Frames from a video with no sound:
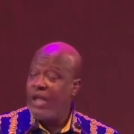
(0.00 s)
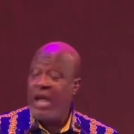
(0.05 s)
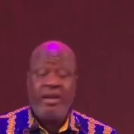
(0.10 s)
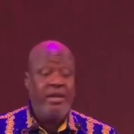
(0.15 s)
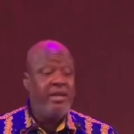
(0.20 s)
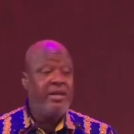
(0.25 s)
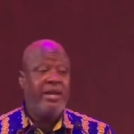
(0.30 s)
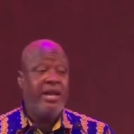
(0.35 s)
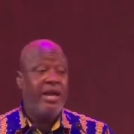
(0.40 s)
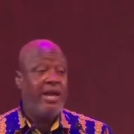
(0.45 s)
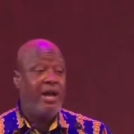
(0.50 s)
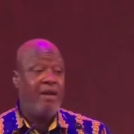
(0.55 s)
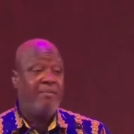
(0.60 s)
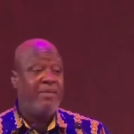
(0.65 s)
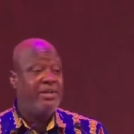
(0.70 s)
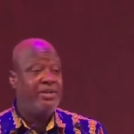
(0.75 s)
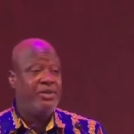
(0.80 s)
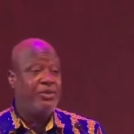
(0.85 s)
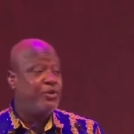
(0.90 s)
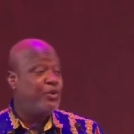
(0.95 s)
I didn't care how
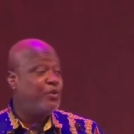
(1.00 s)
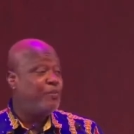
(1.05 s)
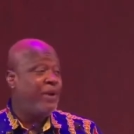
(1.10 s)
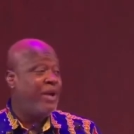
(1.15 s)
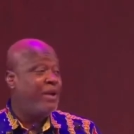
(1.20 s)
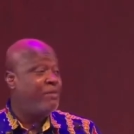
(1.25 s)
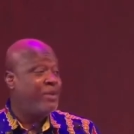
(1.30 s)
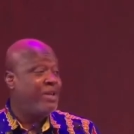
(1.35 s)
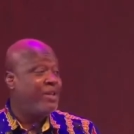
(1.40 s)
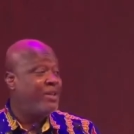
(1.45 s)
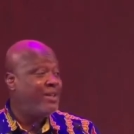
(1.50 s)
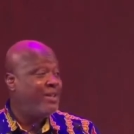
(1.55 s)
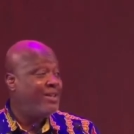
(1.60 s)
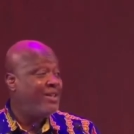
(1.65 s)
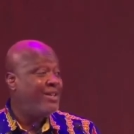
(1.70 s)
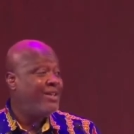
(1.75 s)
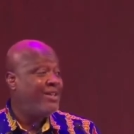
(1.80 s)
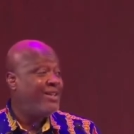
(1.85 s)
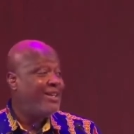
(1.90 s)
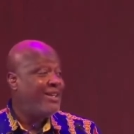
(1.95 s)
much it would pay me.
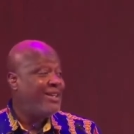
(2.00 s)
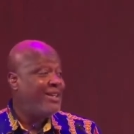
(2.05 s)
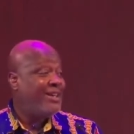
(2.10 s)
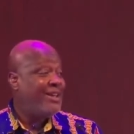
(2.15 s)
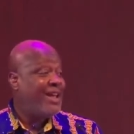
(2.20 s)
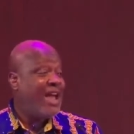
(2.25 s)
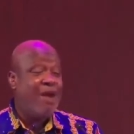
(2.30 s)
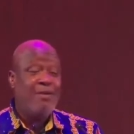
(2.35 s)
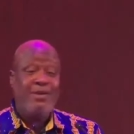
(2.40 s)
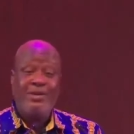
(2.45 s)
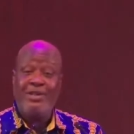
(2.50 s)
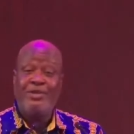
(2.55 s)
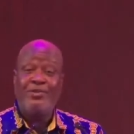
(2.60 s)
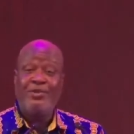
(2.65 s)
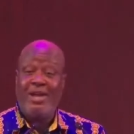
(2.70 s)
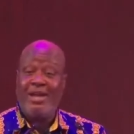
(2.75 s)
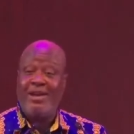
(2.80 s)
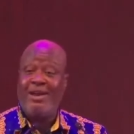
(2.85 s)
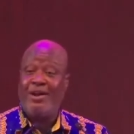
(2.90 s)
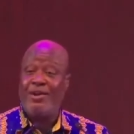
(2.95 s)
I wanted
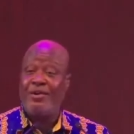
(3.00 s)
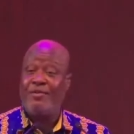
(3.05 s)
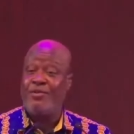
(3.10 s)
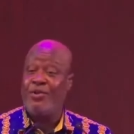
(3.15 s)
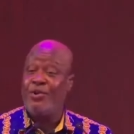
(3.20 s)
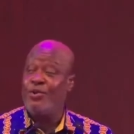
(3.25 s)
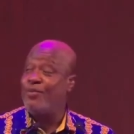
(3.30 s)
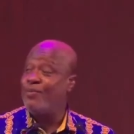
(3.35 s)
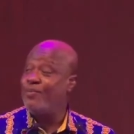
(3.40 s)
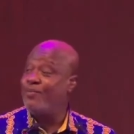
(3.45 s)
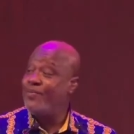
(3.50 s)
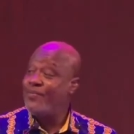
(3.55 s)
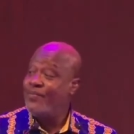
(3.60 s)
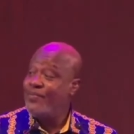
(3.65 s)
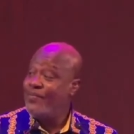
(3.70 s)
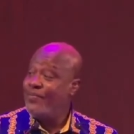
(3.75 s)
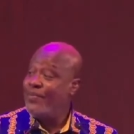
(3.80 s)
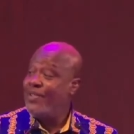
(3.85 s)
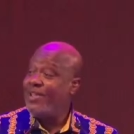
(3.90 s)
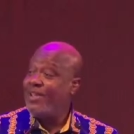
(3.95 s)
to get out of home.
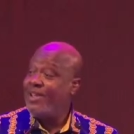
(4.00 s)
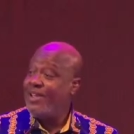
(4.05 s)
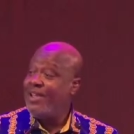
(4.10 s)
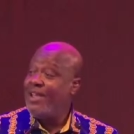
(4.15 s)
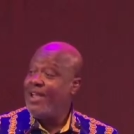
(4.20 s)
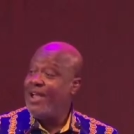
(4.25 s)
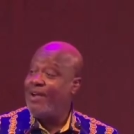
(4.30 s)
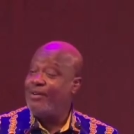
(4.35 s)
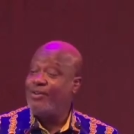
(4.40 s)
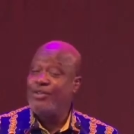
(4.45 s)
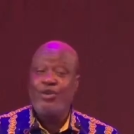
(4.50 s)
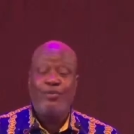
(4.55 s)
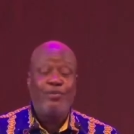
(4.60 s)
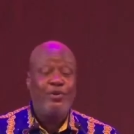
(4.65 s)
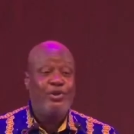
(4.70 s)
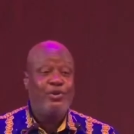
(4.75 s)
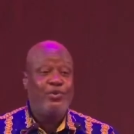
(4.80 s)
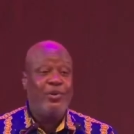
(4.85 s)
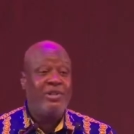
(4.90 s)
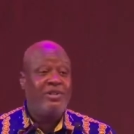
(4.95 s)
I was
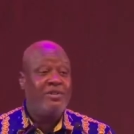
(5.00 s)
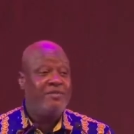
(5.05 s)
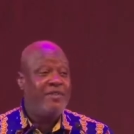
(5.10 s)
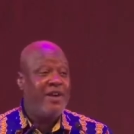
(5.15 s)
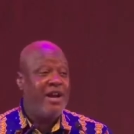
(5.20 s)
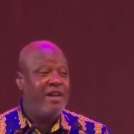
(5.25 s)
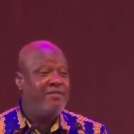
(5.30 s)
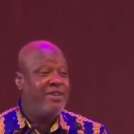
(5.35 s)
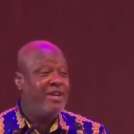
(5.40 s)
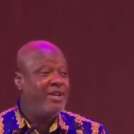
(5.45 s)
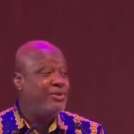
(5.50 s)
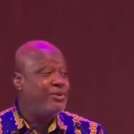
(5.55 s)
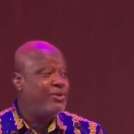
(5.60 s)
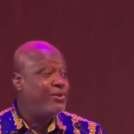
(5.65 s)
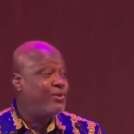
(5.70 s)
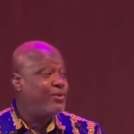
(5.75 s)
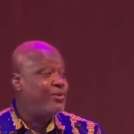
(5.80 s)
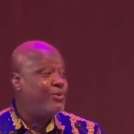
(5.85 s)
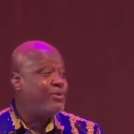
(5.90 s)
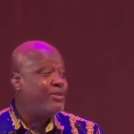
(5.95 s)
almost 25 years
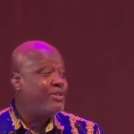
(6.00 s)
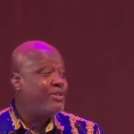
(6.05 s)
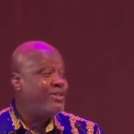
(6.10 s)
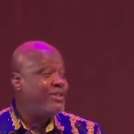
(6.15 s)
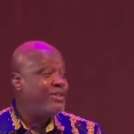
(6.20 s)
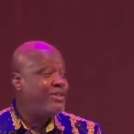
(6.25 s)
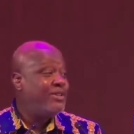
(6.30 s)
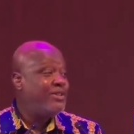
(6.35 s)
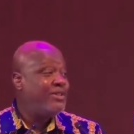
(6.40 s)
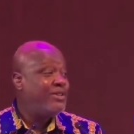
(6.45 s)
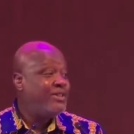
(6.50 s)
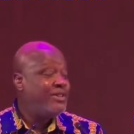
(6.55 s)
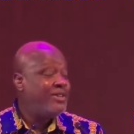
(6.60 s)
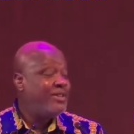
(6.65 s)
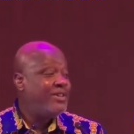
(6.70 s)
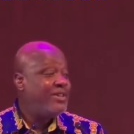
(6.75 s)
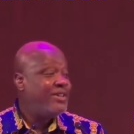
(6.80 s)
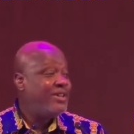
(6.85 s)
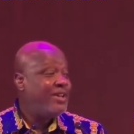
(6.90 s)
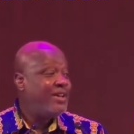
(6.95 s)
old.
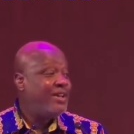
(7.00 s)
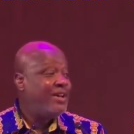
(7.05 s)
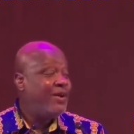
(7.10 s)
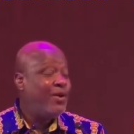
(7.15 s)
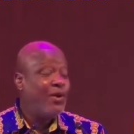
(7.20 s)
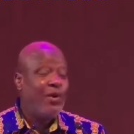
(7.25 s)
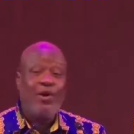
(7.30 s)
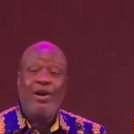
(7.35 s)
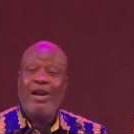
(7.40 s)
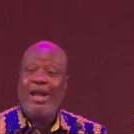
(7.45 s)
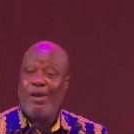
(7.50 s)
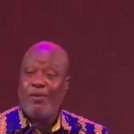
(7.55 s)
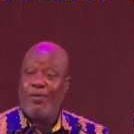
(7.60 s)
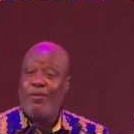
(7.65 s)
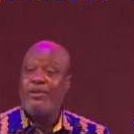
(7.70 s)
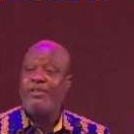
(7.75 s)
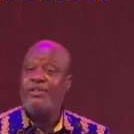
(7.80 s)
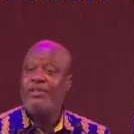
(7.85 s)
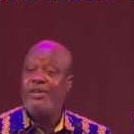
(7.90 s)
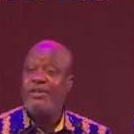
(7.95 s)
All I
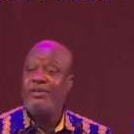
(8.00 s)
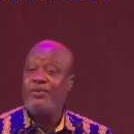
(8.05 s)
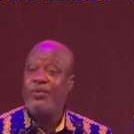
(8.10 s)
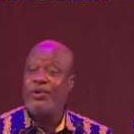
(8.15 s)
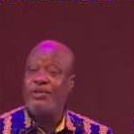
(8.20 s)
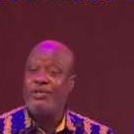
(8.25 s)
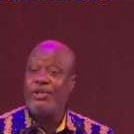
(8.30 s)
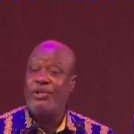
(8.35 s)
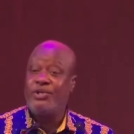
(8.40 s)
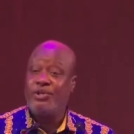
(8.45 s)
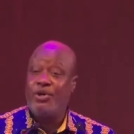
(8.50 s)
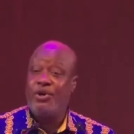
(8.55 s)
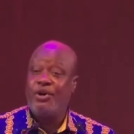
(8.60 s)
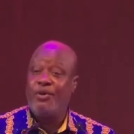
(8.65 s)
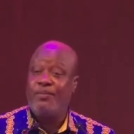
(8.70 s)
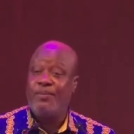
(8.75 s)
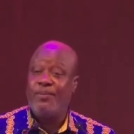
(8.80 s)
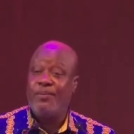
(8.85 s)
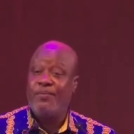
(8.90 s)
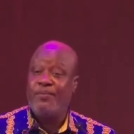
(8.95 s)
wanted was a
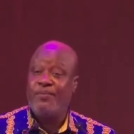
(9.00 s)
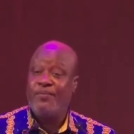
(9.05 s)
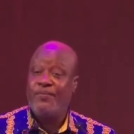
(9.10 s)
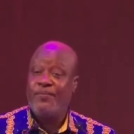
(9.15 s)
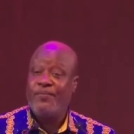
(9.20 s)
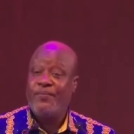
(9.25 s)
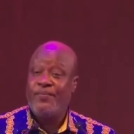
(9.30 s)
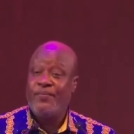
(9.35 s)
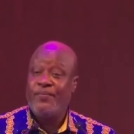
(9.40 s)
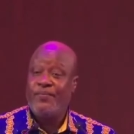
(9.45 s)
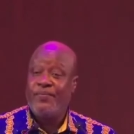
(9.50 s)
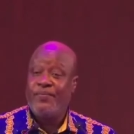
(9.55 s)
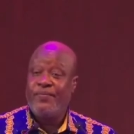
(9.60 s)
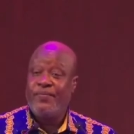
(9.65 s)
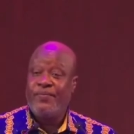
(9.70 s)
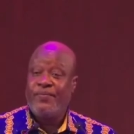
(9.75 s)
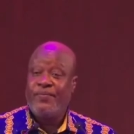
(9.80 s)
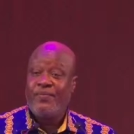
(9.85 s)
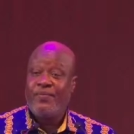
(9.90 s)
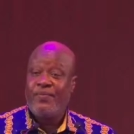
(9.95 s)
job.
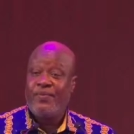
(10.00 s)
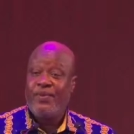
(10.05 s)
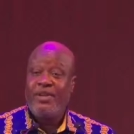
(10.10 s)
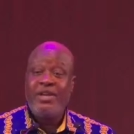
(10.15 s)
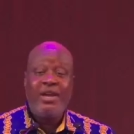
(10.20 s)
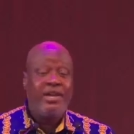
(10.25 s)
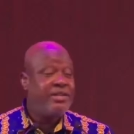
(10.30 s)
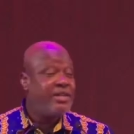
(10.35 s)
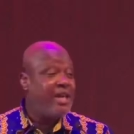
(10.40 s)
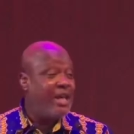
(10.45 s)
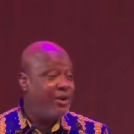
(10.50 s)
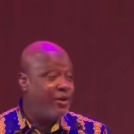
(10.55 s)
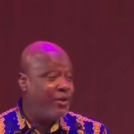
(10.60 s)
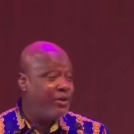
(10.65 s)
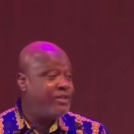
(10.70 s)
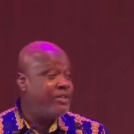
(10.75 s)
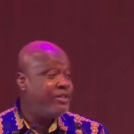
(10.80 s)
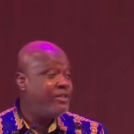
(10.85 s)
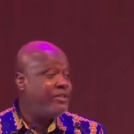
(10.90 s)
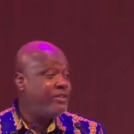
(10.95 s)
Yes, I
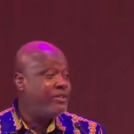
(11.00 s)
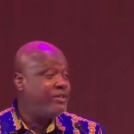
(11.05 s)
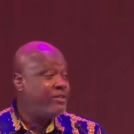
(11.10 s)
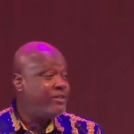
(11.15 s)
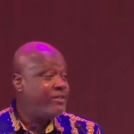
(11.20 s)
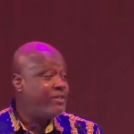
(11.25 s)
got it.